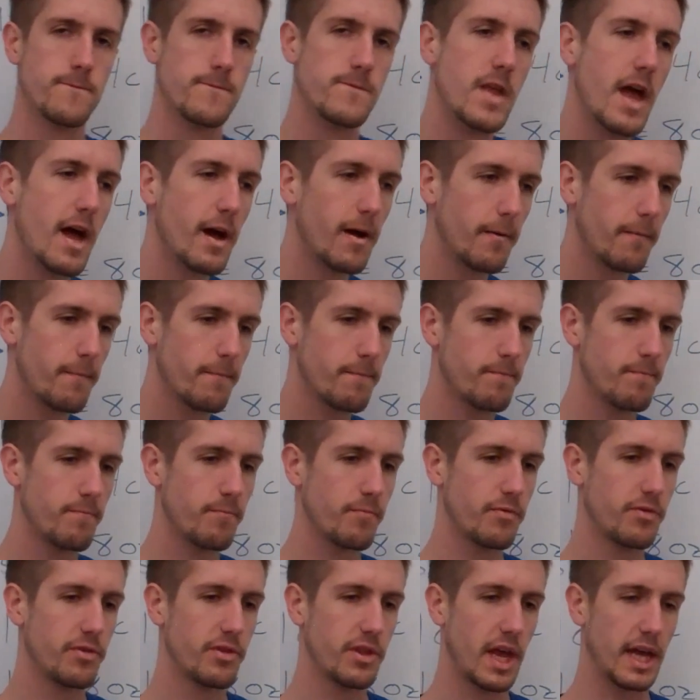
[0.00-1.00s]
Now,
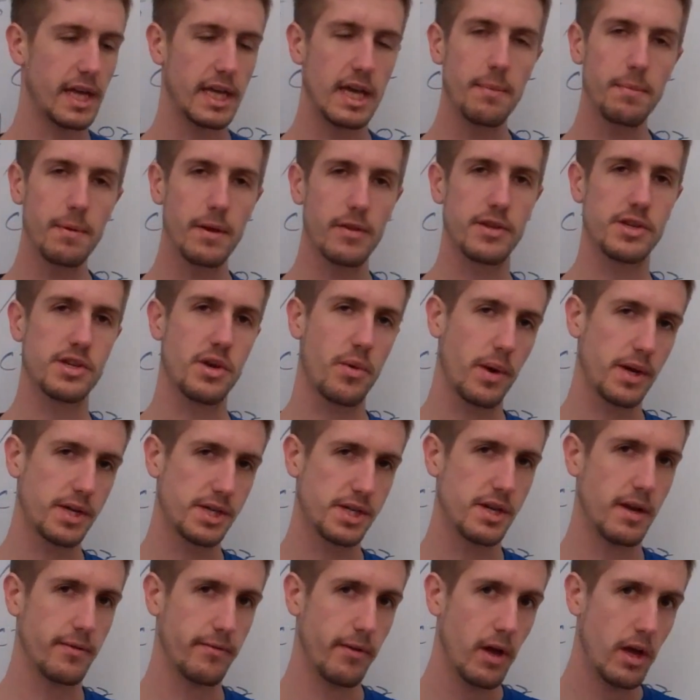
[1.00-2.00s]
I keep getting this
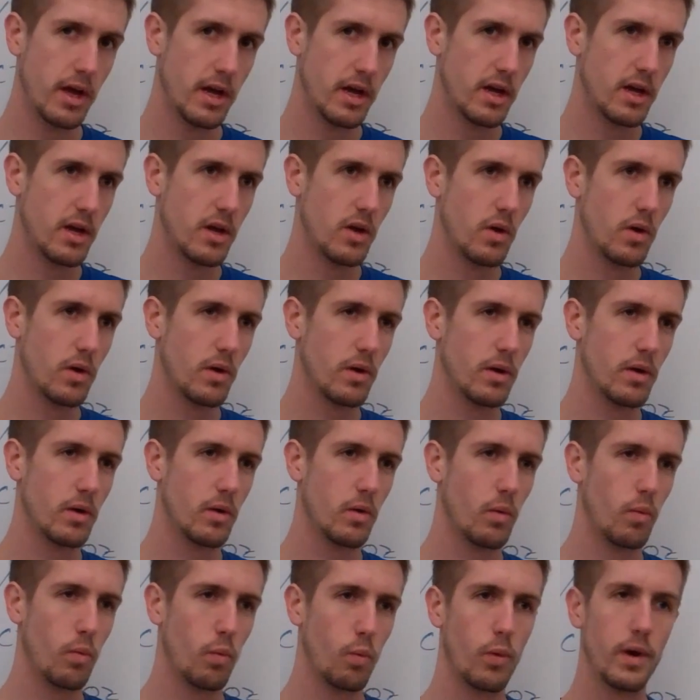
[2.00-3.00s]
question of,
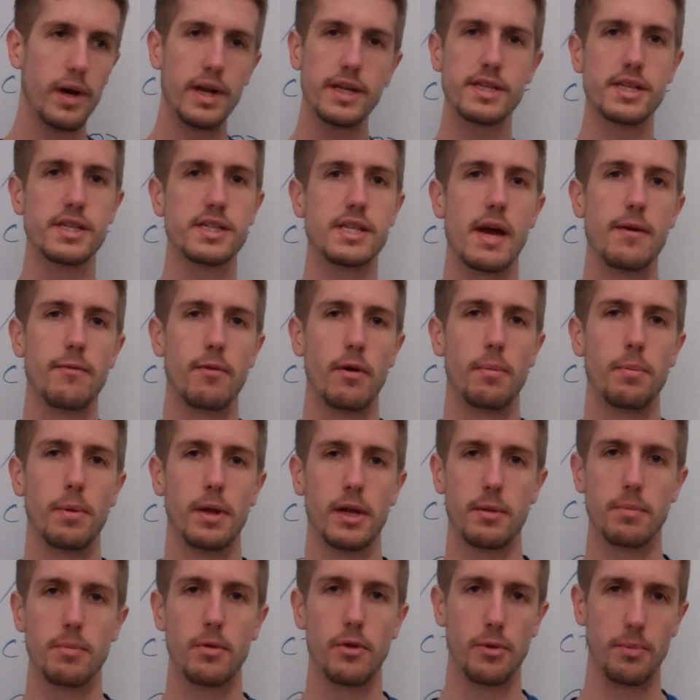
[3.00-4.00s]
when is this ever
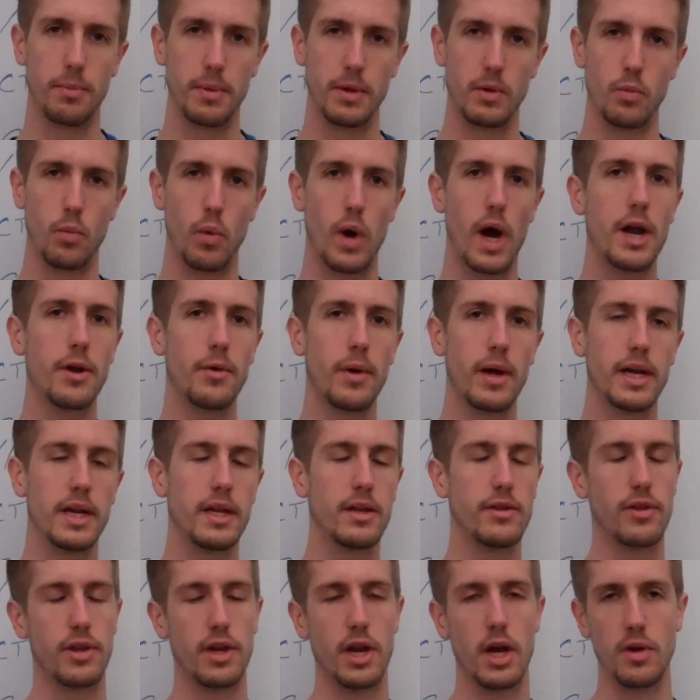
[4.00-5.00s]
applicable to me? Why do I
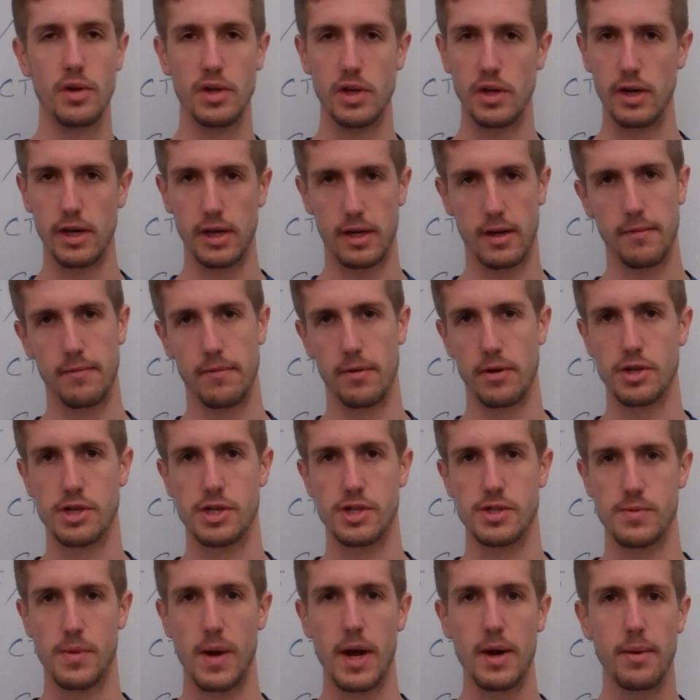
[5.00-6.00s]
need to know unit
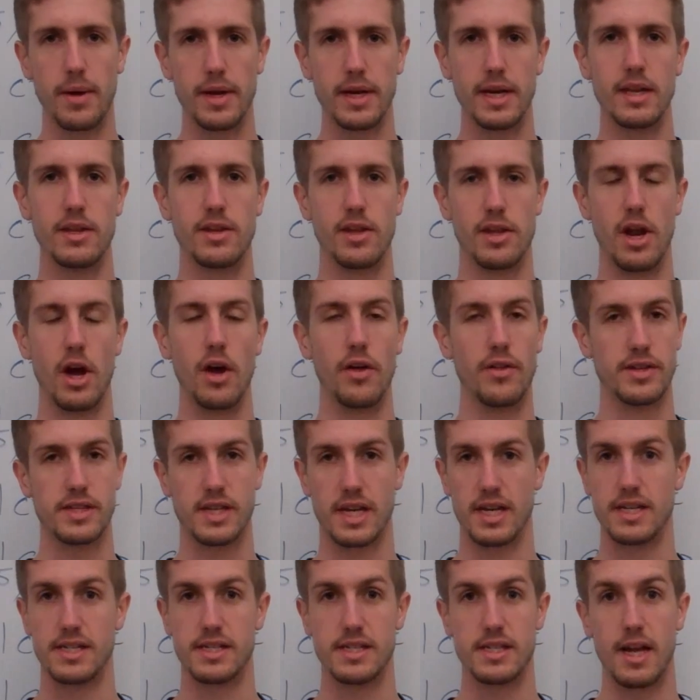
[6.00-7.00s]
conversions? Why do I need to know this
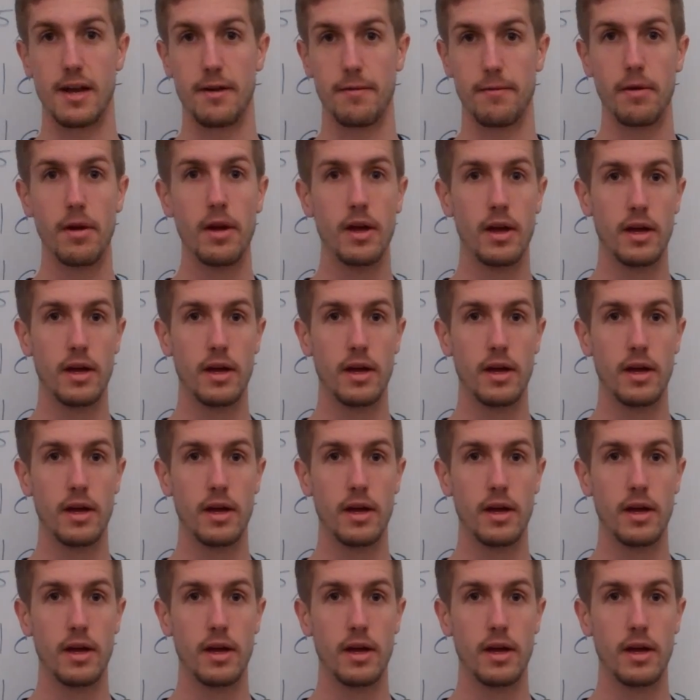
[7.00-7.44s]
kind of stuff?